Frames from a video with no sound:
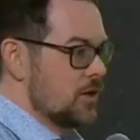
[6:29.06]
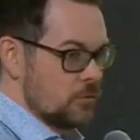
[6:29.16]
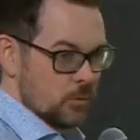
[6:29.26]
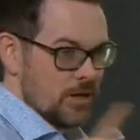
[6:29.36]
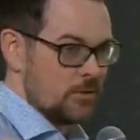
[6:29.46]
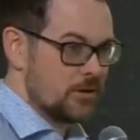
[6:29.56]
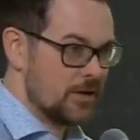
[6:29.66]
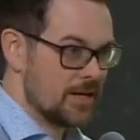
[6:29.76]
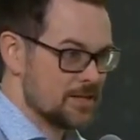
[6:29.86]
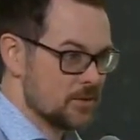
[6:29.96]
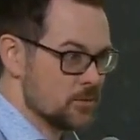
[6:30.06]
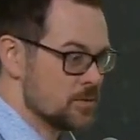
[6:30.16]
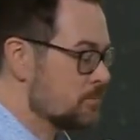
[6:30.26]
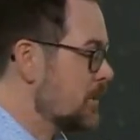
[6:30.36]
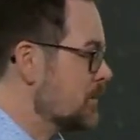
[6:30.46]
everyone out here has
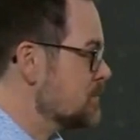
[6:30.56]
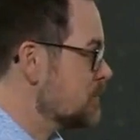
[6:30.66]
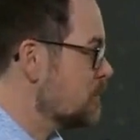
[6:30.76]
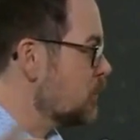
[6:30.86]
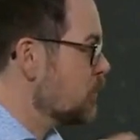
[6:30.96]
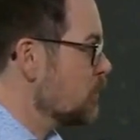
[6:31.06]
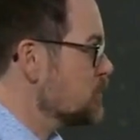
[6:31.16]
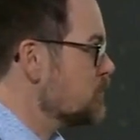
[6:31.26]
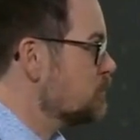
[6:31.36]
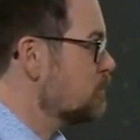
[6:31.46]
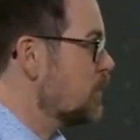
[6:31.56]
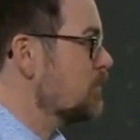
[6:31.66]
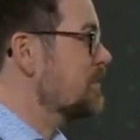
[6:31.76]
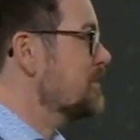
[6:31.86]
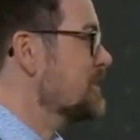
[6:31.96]
those embarrassing photos,
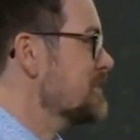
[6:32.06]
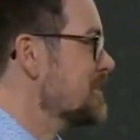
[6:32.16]
building things.